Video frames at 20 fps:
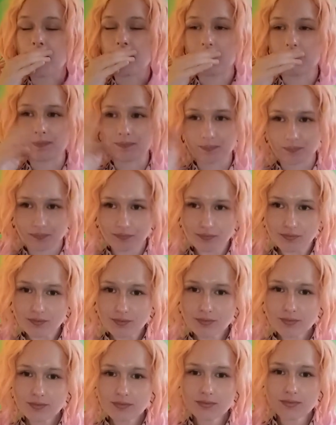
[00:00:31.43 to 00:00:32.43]
mm,
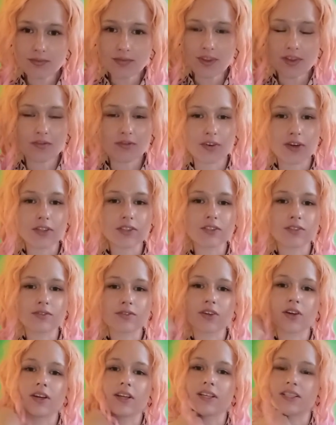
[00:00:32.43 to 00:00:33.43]
first
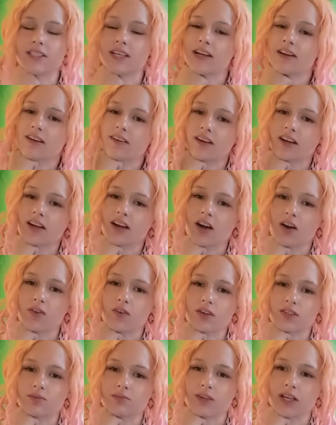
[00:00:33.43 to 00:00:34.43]
of all, in general,
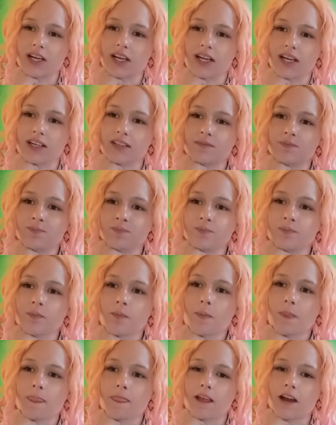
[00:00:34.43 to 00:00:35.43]
how was my like
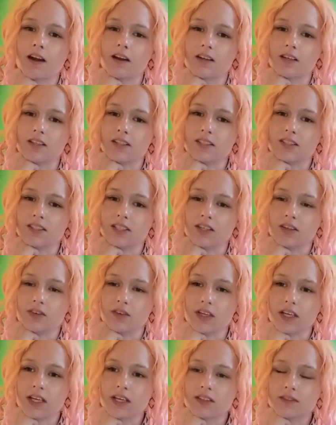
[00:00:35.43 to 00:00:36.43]

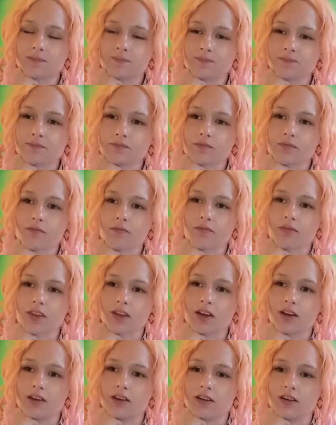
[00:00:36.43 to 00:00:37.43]
artistic week?
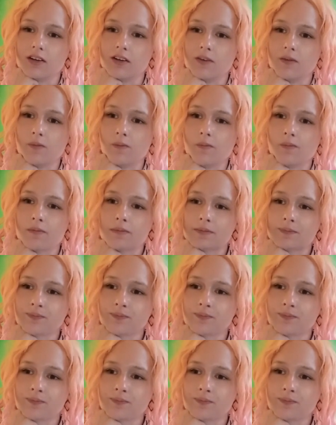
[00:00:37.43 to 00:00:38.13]
um,